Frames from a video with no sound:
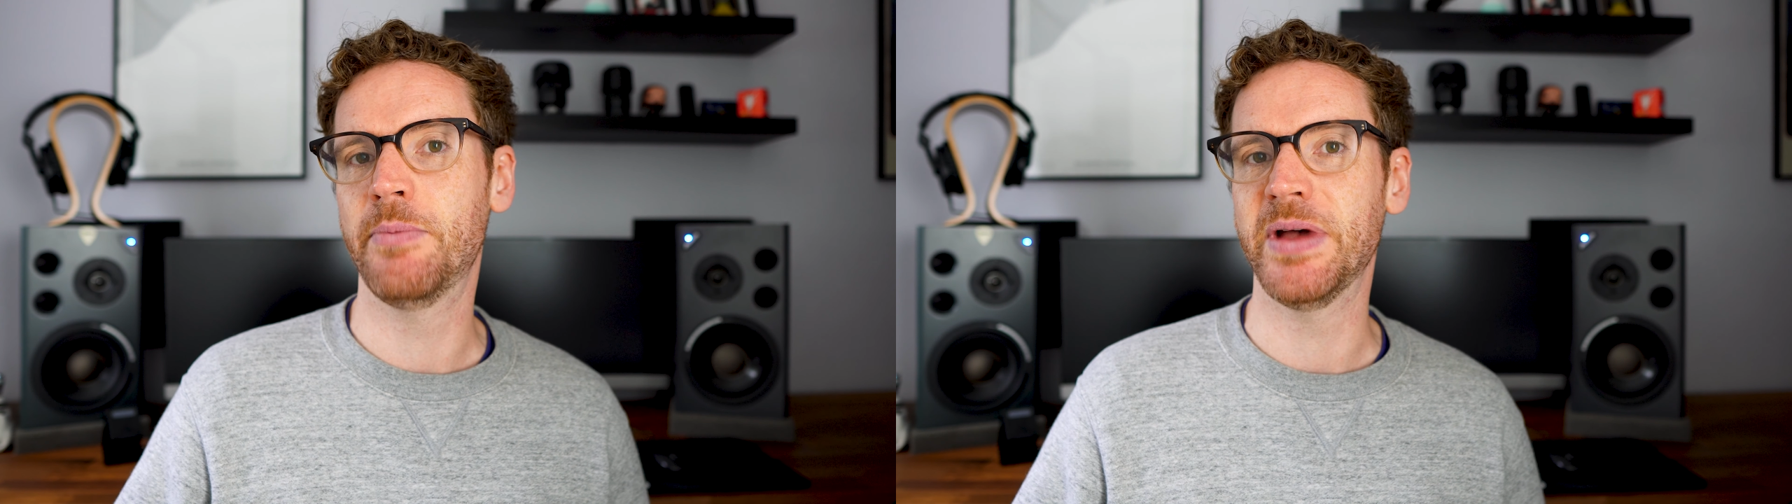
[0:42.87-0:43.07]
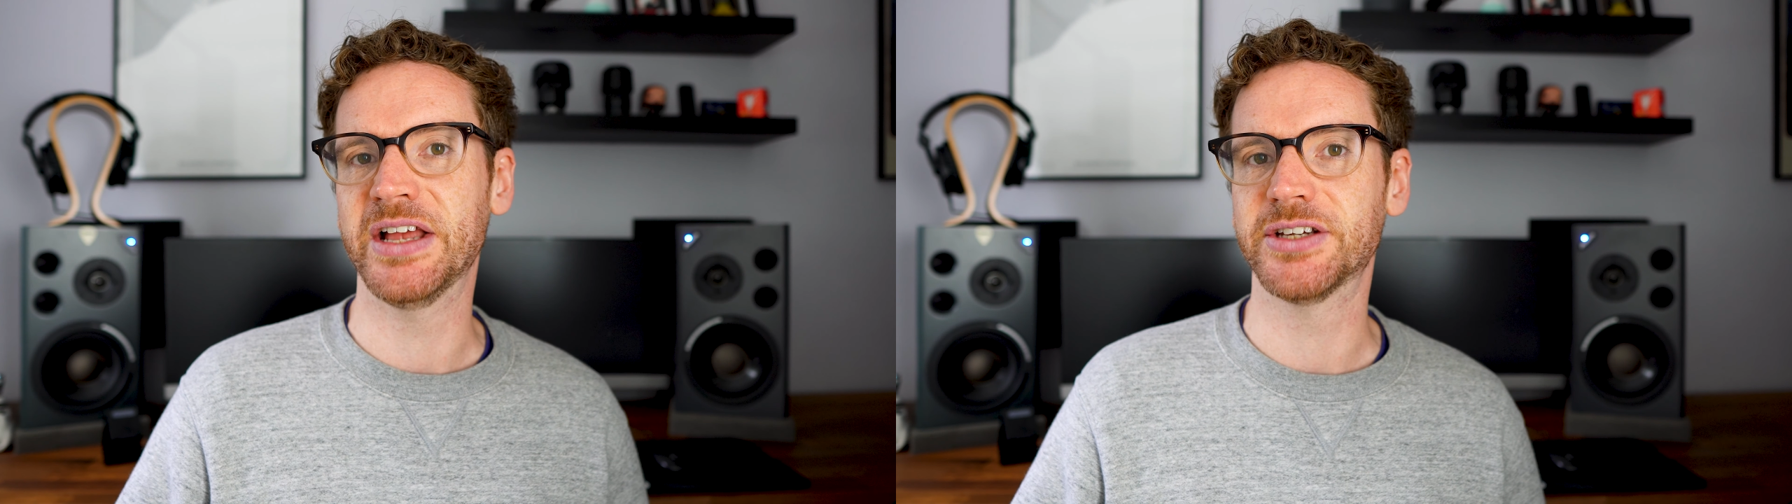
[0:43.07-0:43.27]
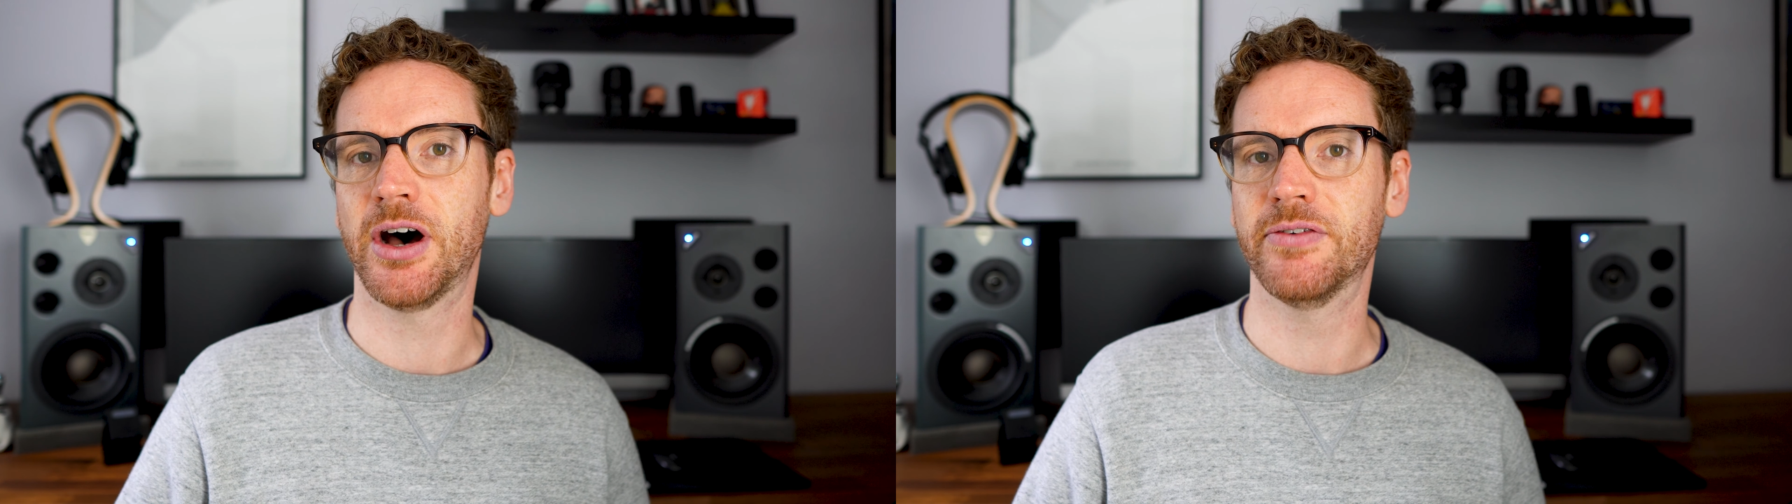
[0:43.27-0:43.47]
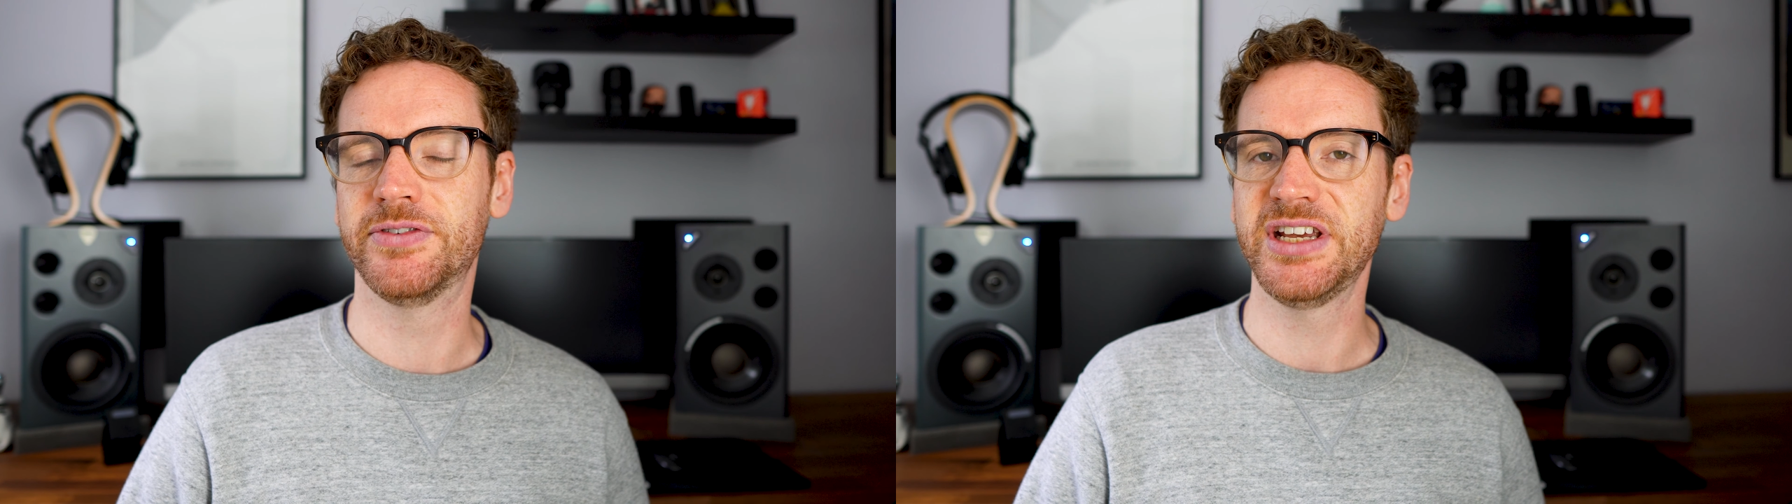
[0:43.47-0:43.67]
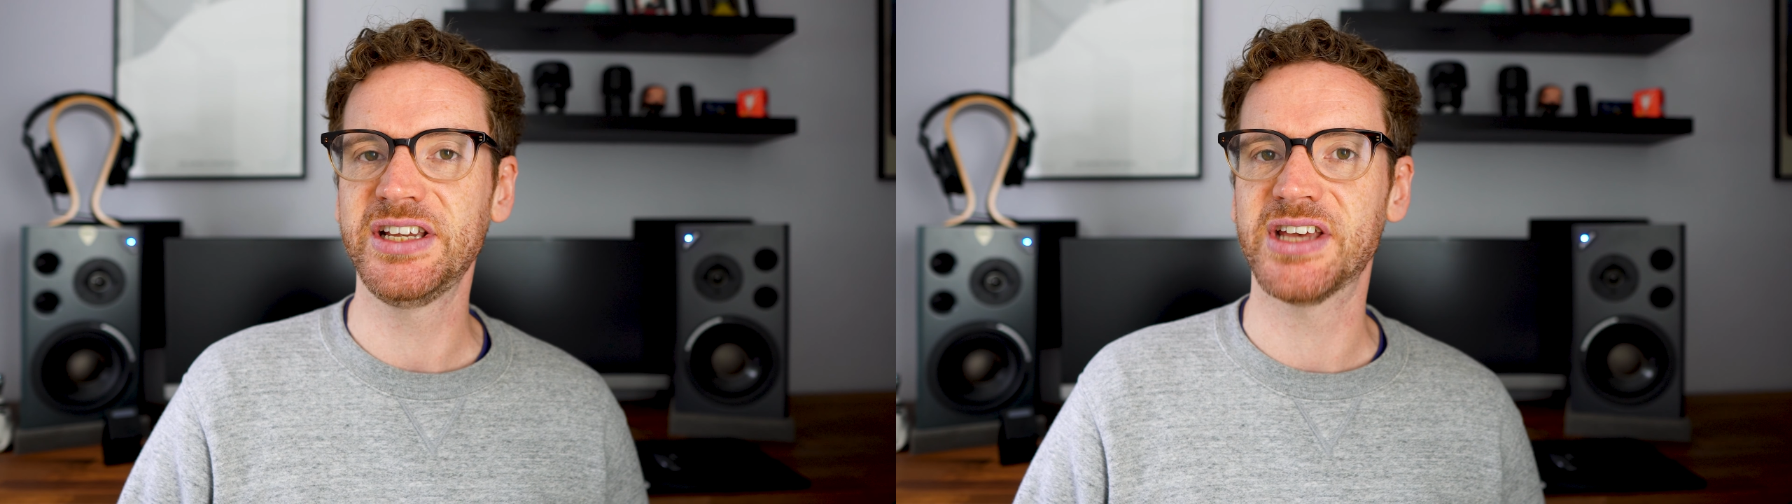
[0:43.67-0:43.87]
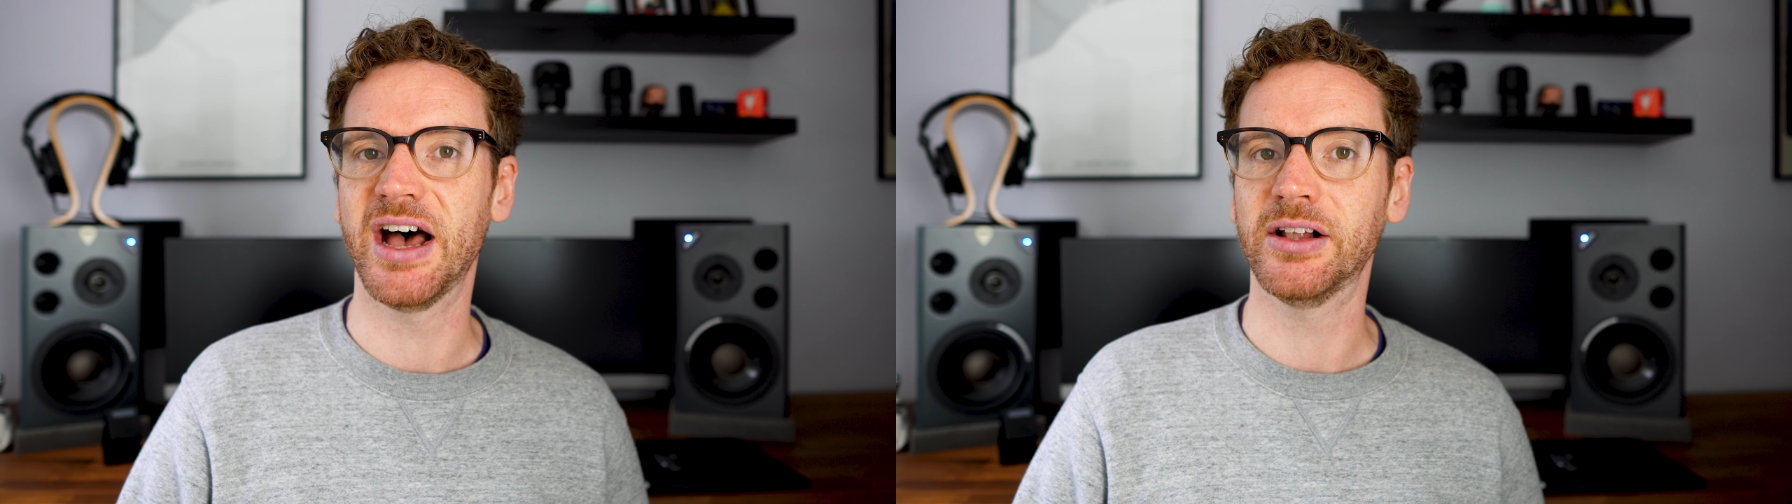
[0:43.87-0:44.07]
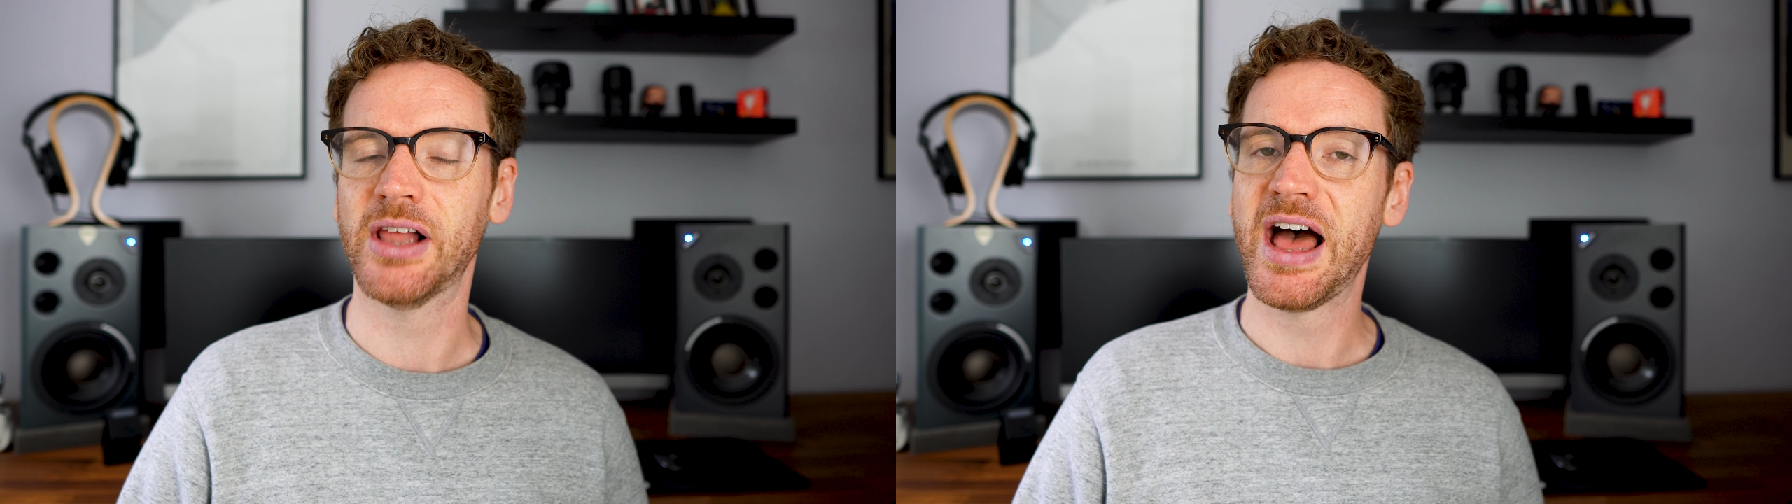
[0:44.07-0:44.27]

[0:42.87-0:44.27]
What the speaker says: bit of detail